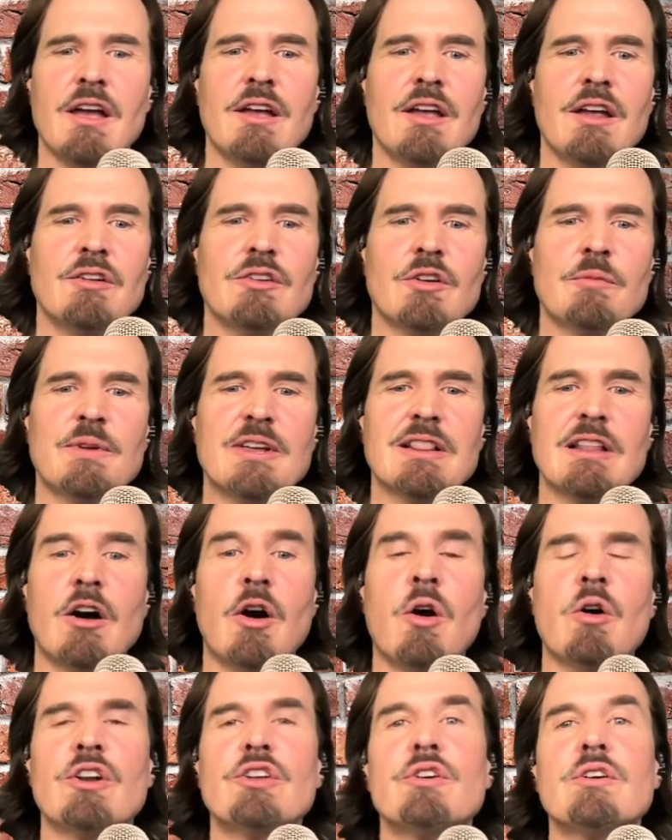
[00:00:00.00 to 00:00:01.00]
You could be,
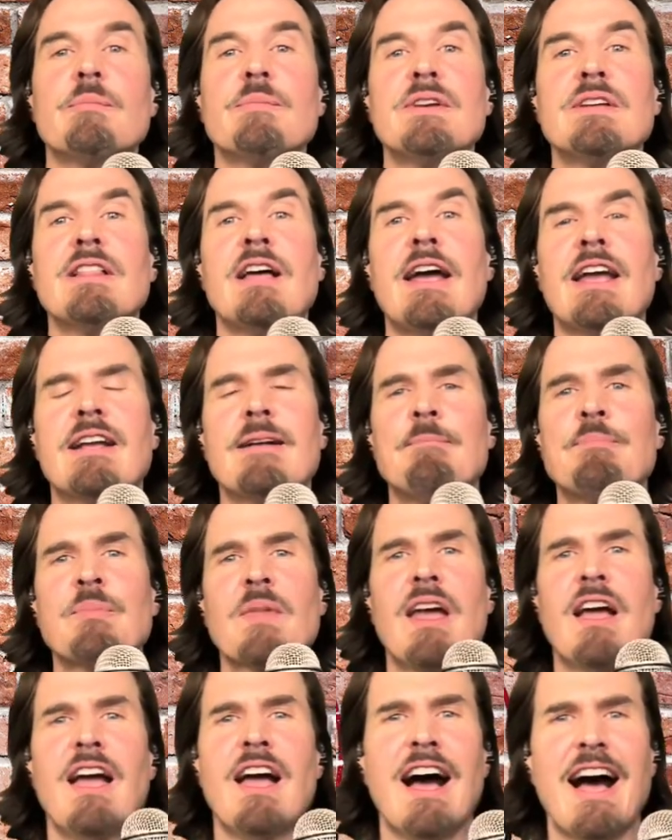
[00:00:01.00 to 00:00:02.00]
or you could be like,
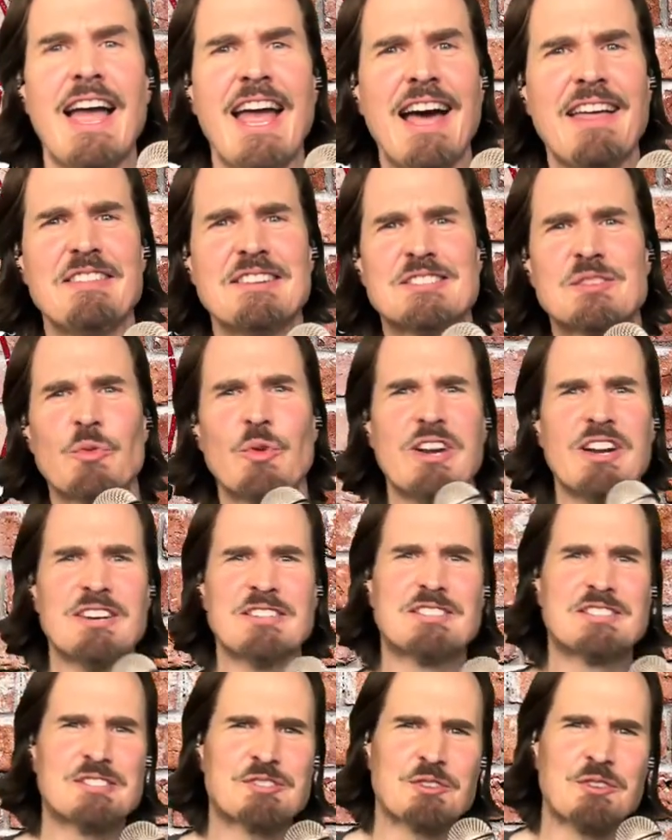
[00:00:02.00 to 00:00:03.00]
I had this
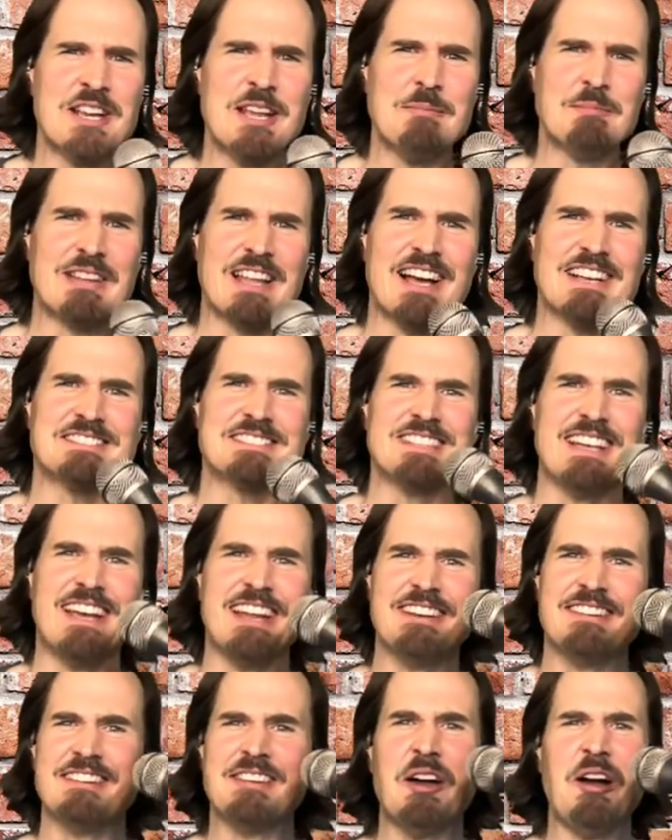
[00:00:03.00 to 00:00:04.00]
weird stream last
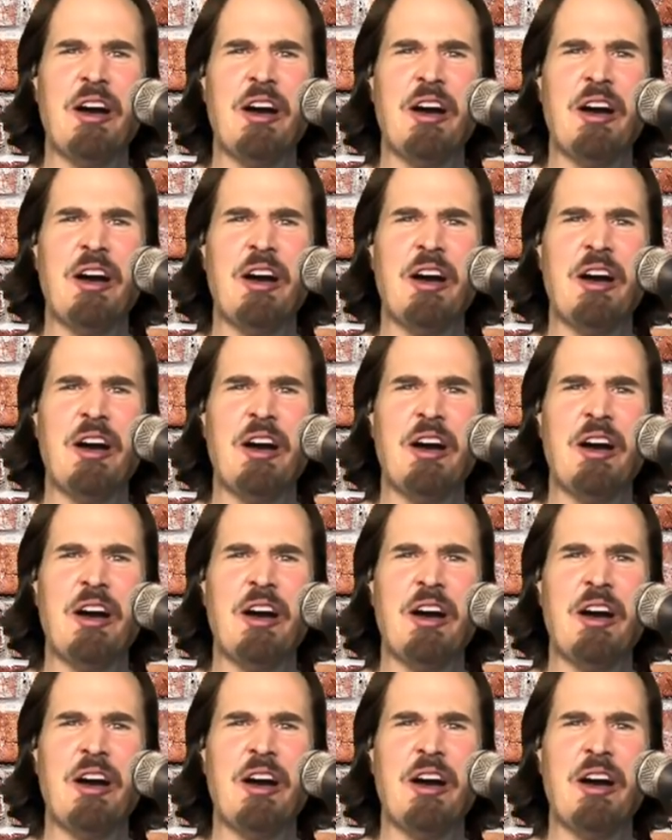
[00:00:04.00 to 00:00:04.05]
night.